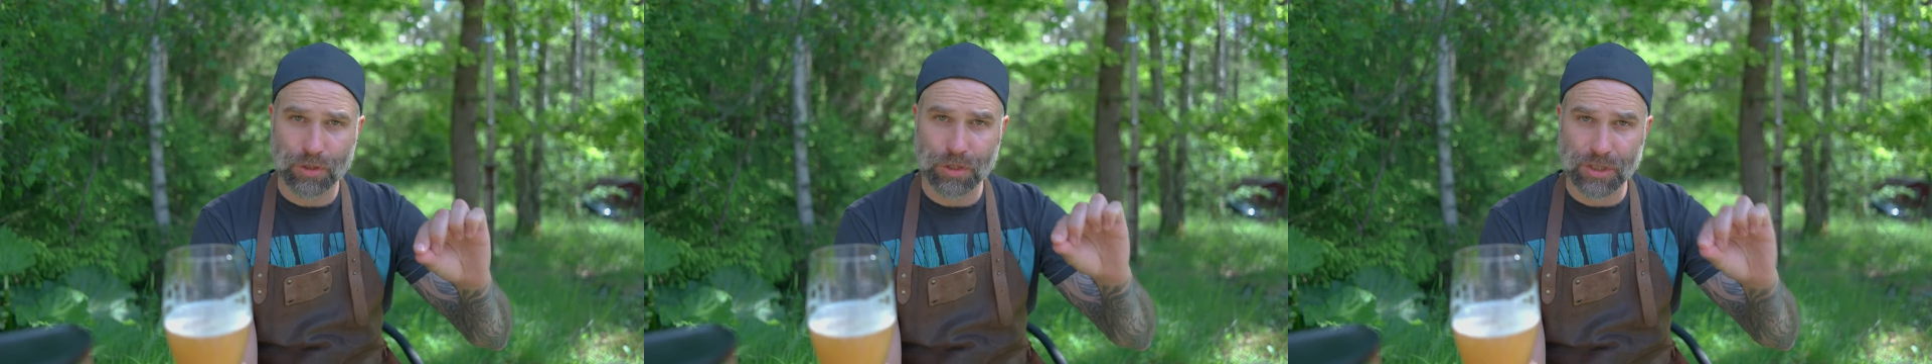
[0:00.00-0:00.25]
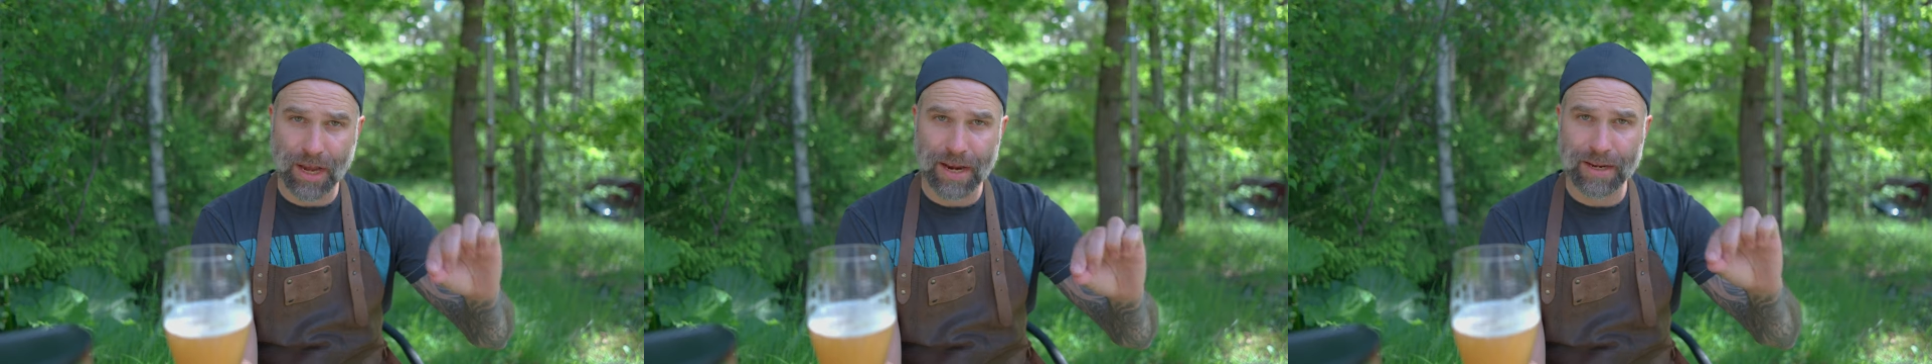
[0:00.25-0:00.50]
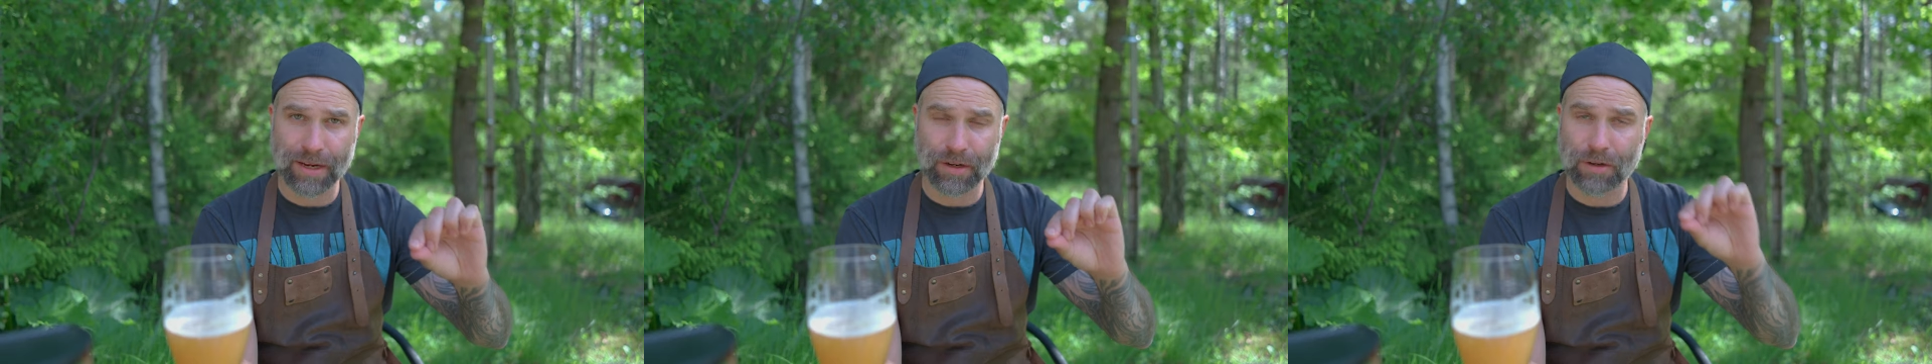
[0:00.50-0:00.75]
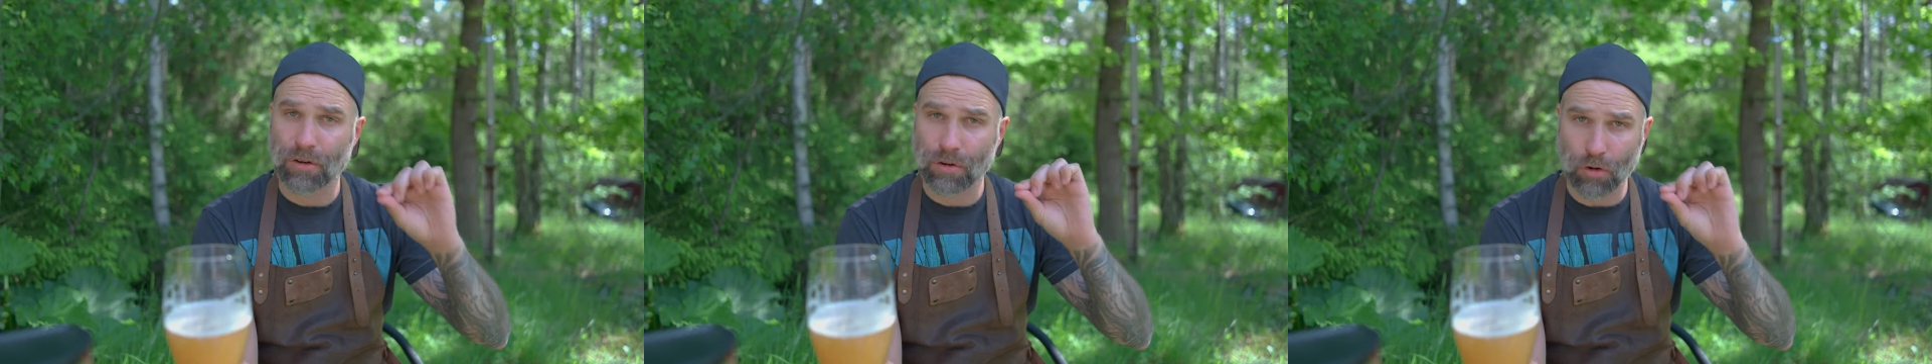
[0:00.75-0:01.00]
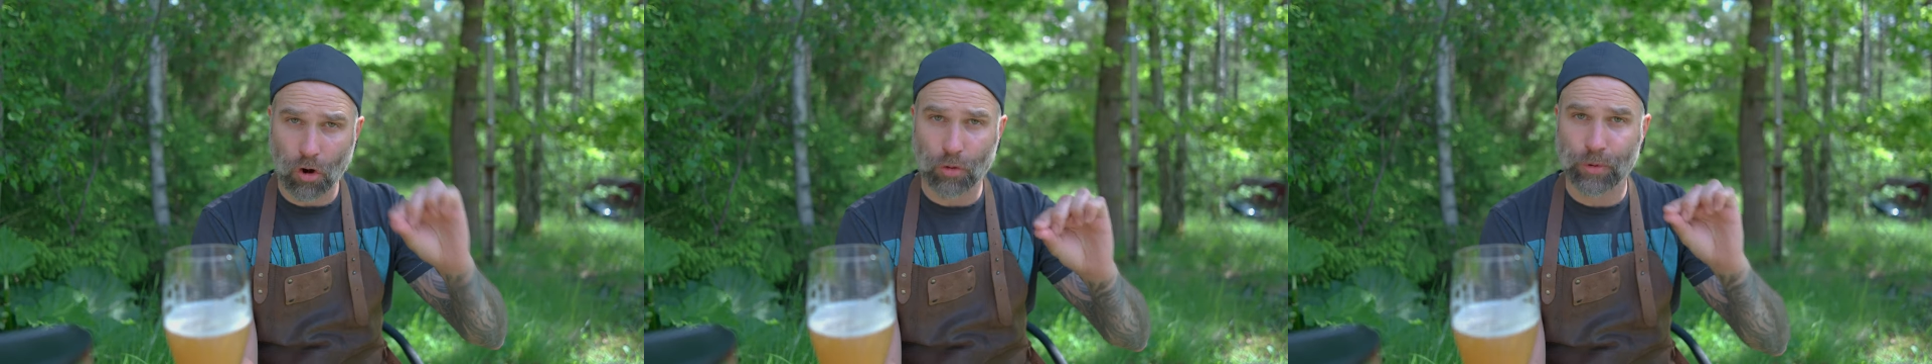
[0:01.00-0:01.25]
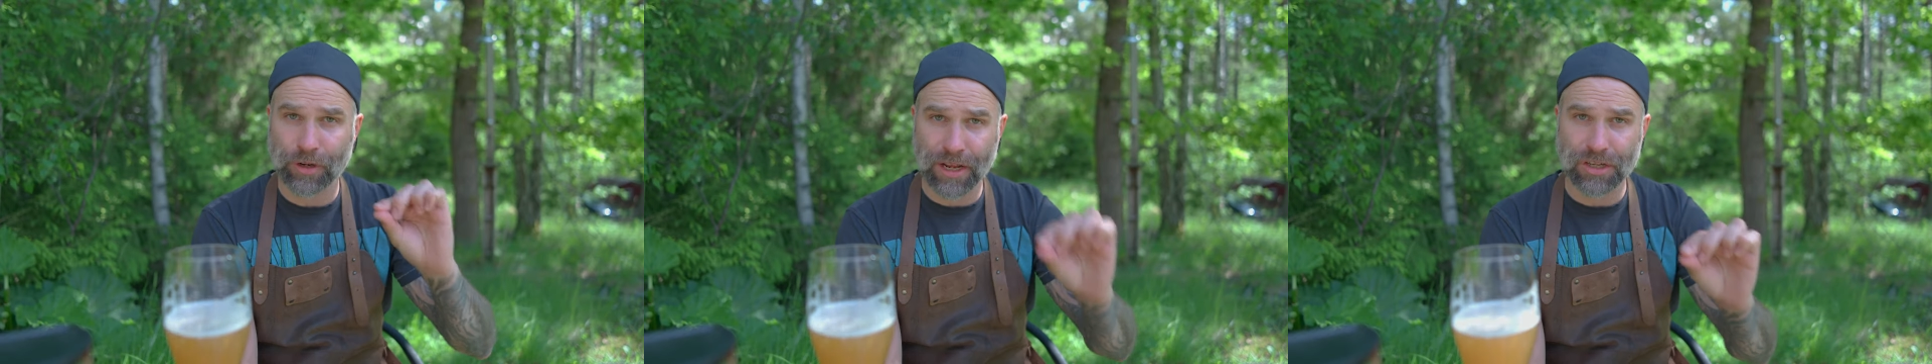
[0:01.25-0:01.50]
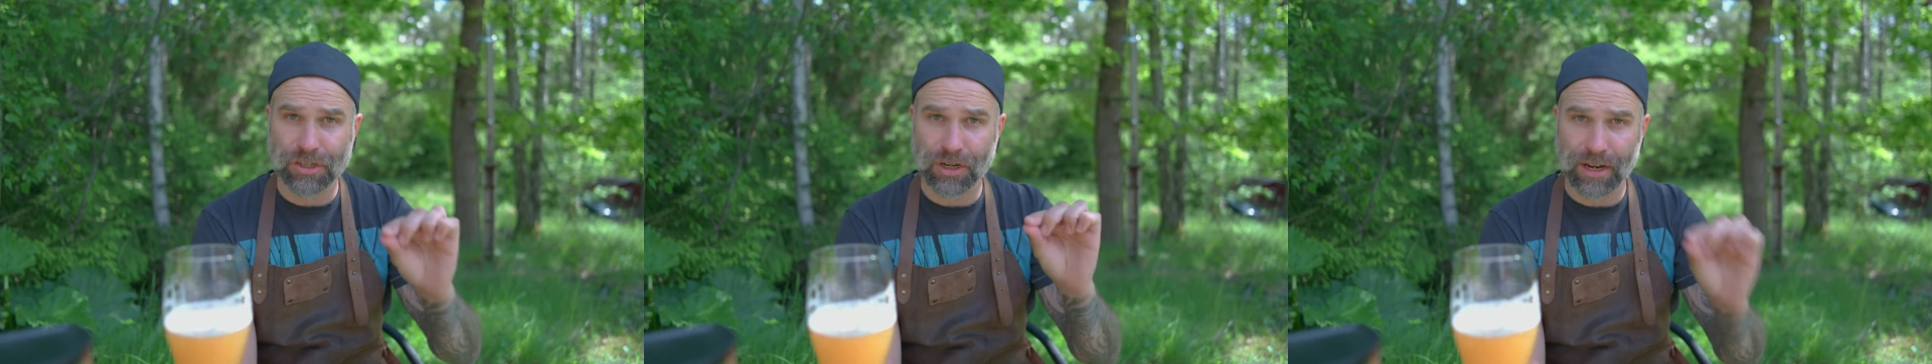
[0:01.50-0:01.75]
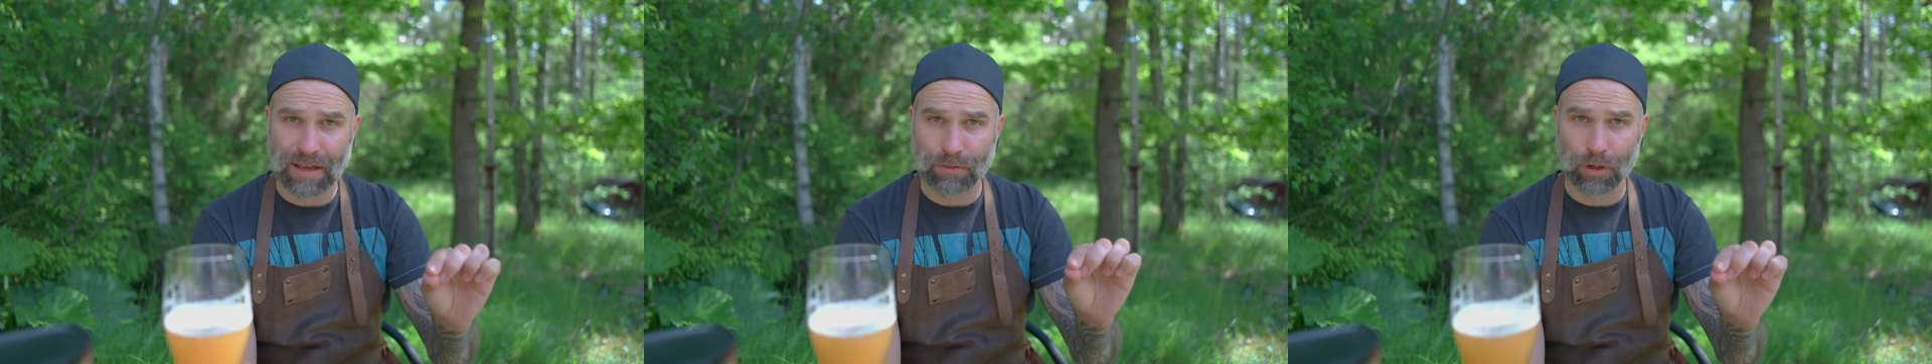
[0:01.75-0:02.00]
desired
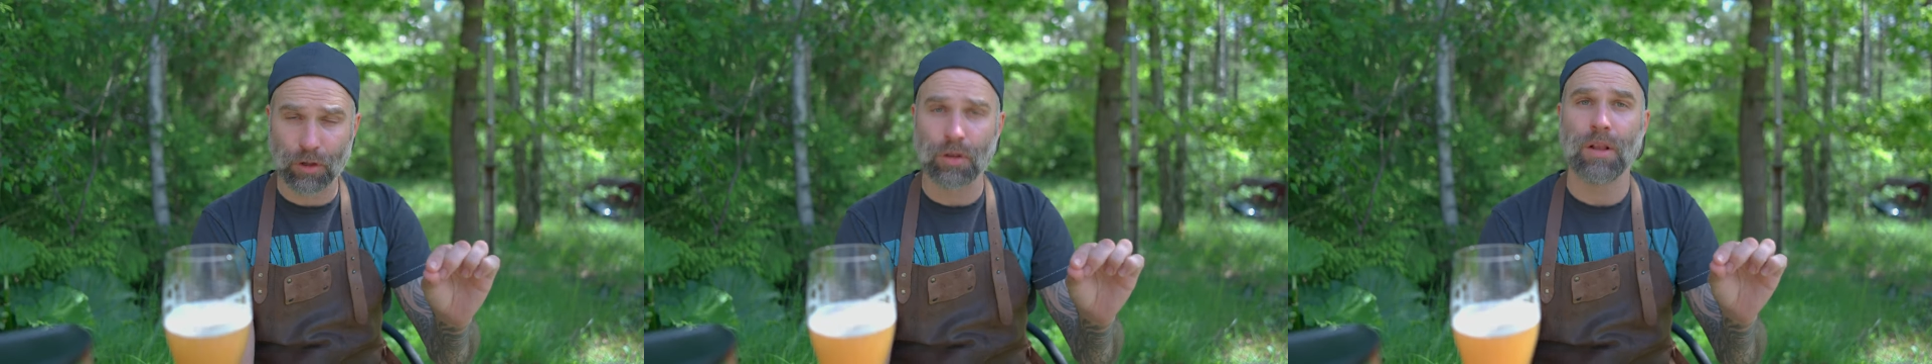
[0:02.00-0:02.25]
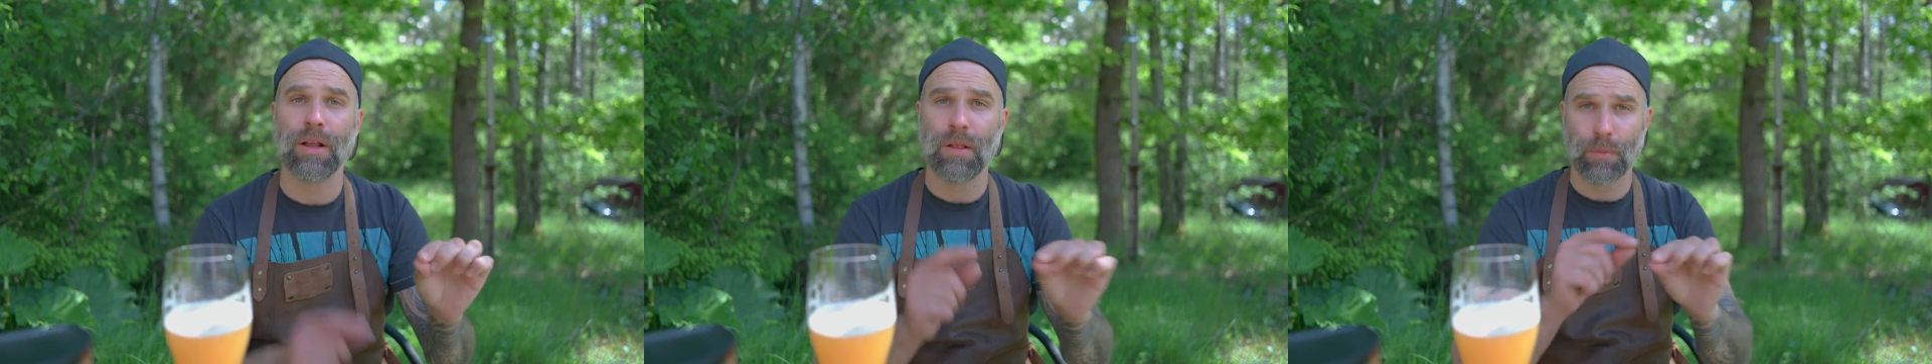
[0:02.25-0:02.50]
carbonation level,